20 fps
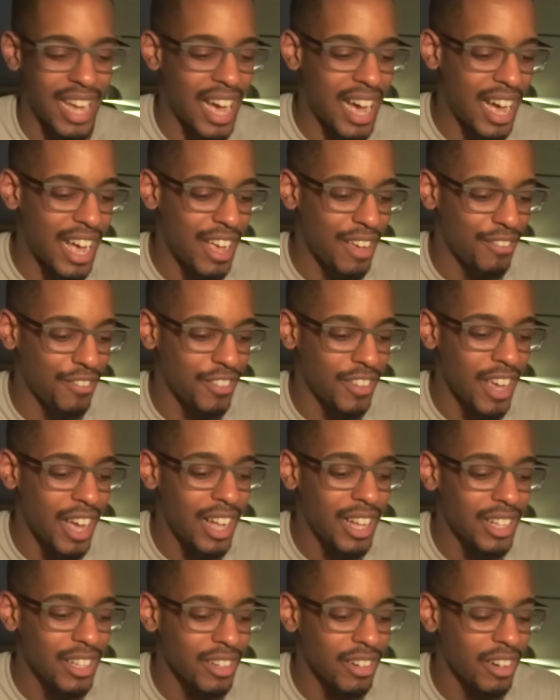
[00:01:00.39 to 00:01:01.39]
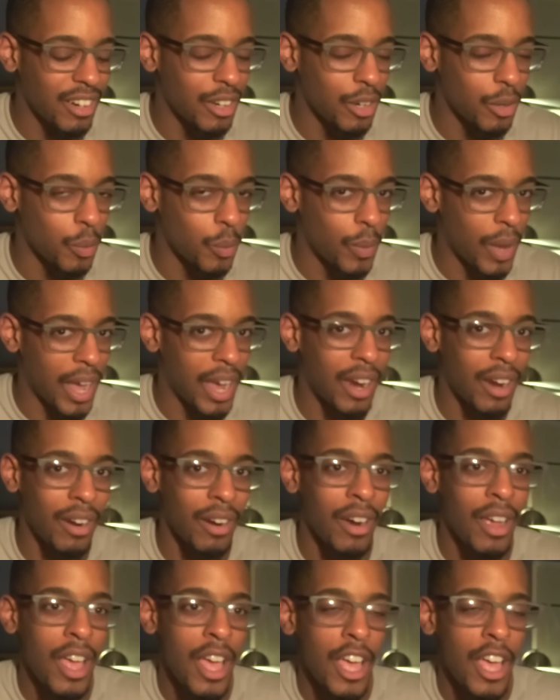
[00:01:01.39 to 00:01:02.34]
If y'all are unaware,